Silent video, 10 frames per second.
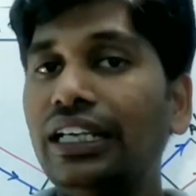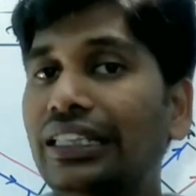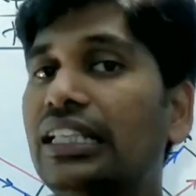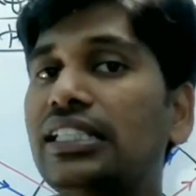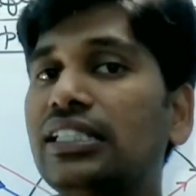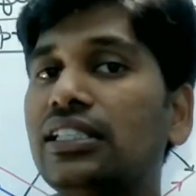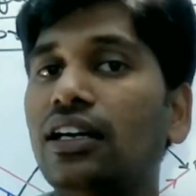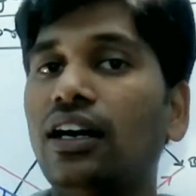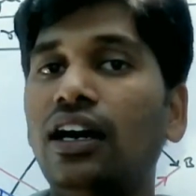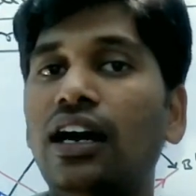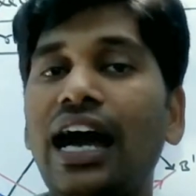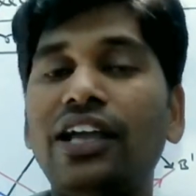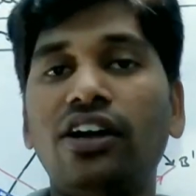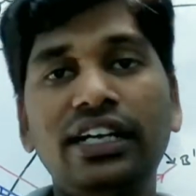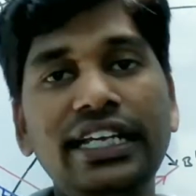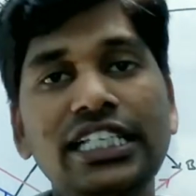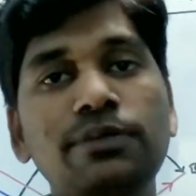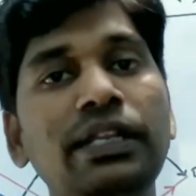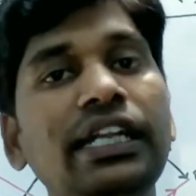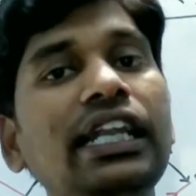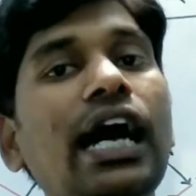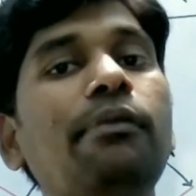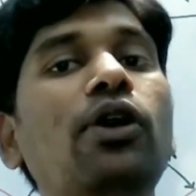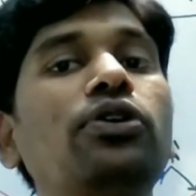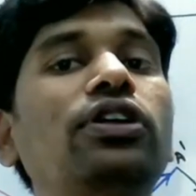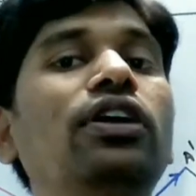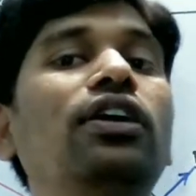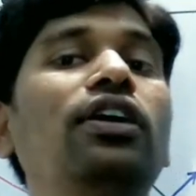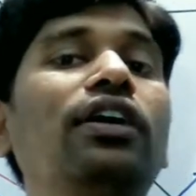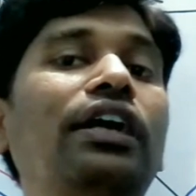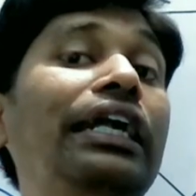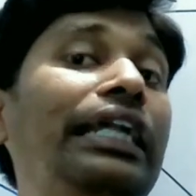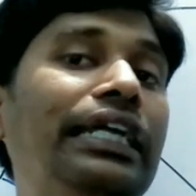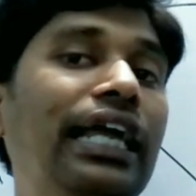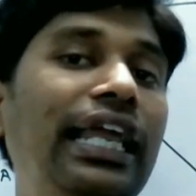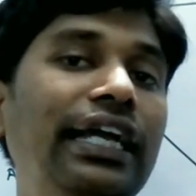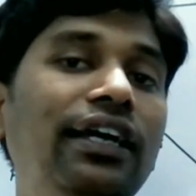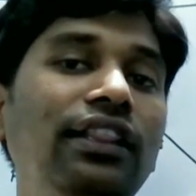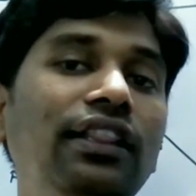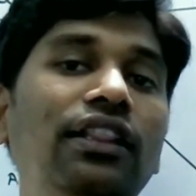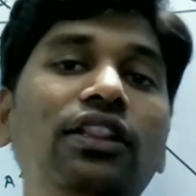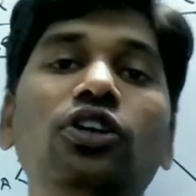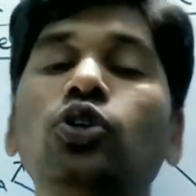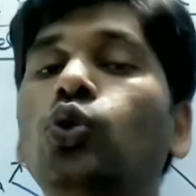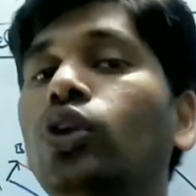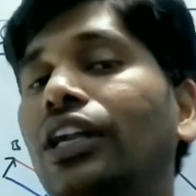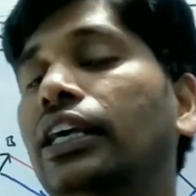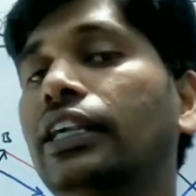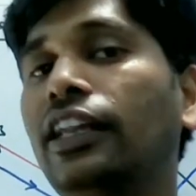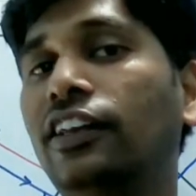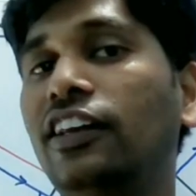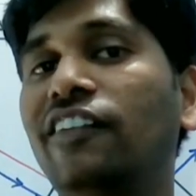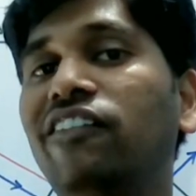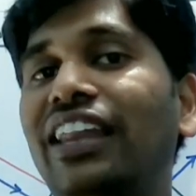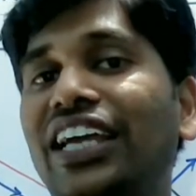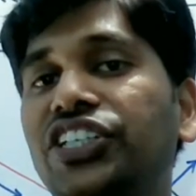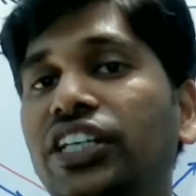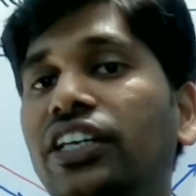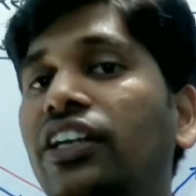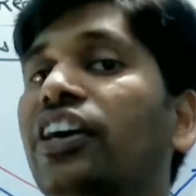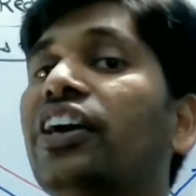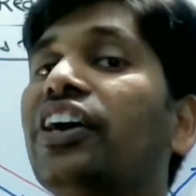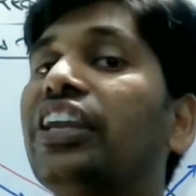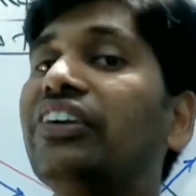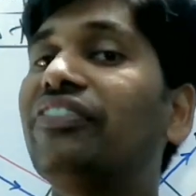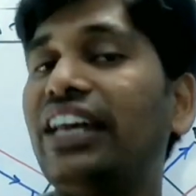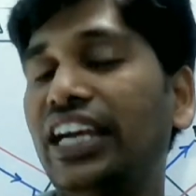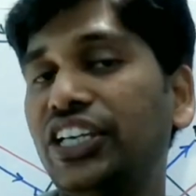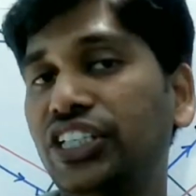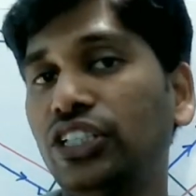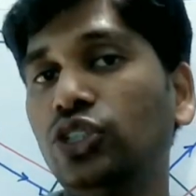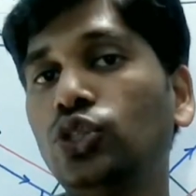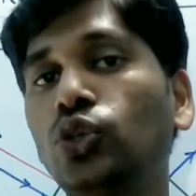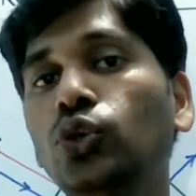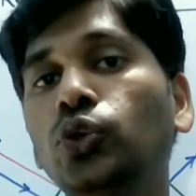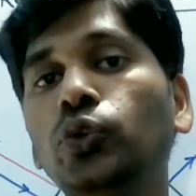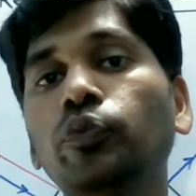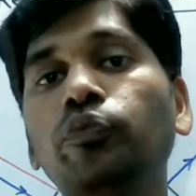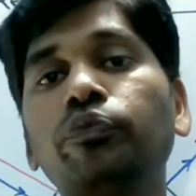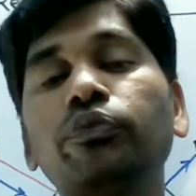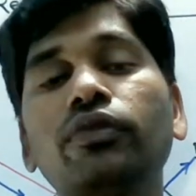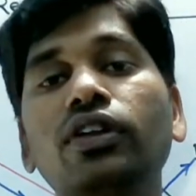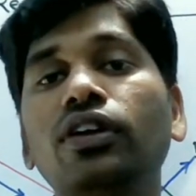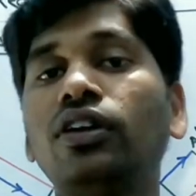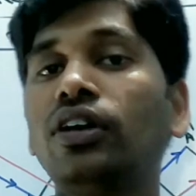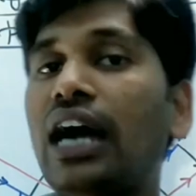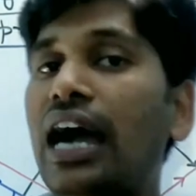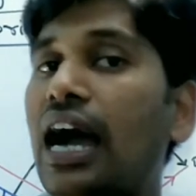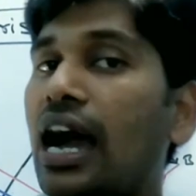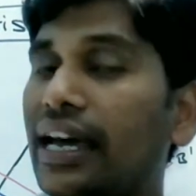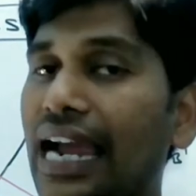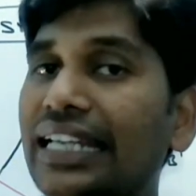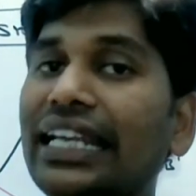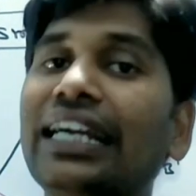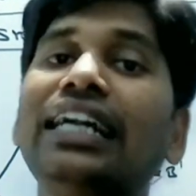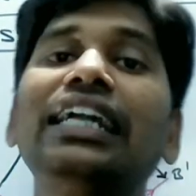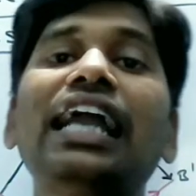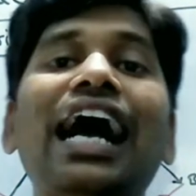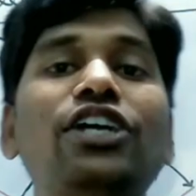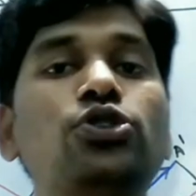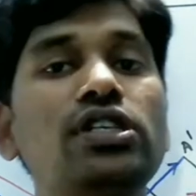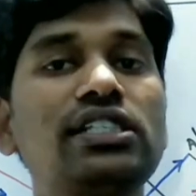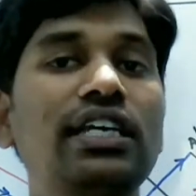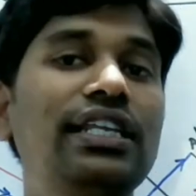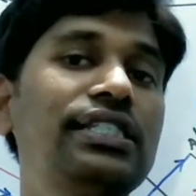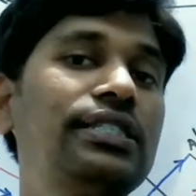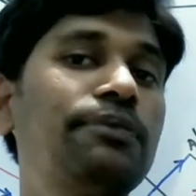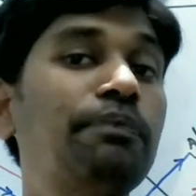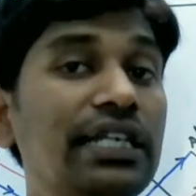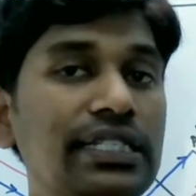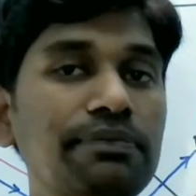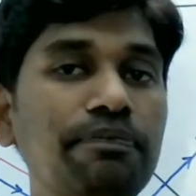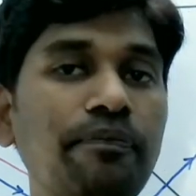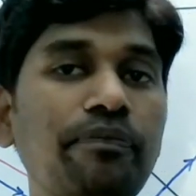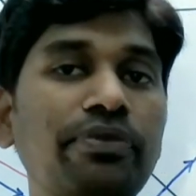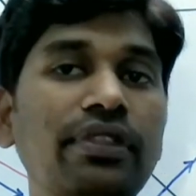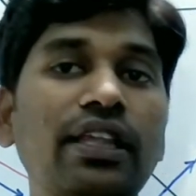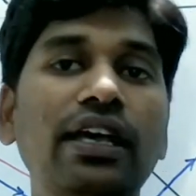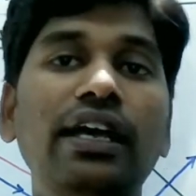In this I already explained about critical angle, total internal reflection, refraction through right angled isosceles prism,